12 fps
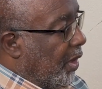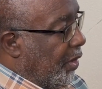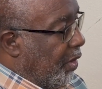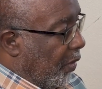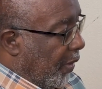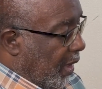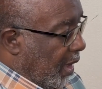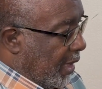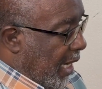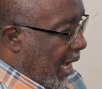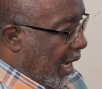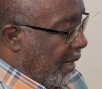During the
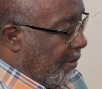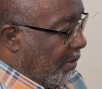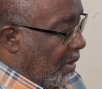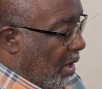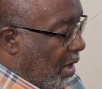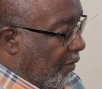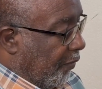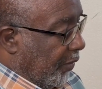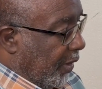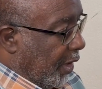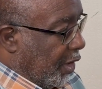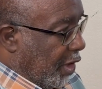time of
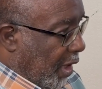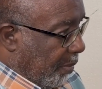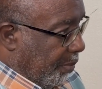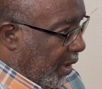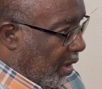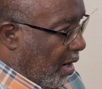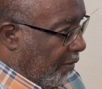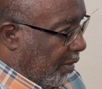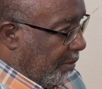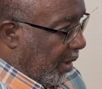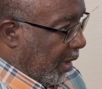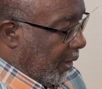the GLP
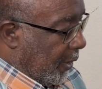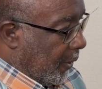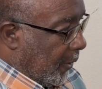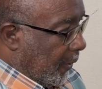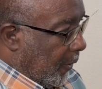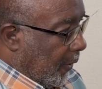government,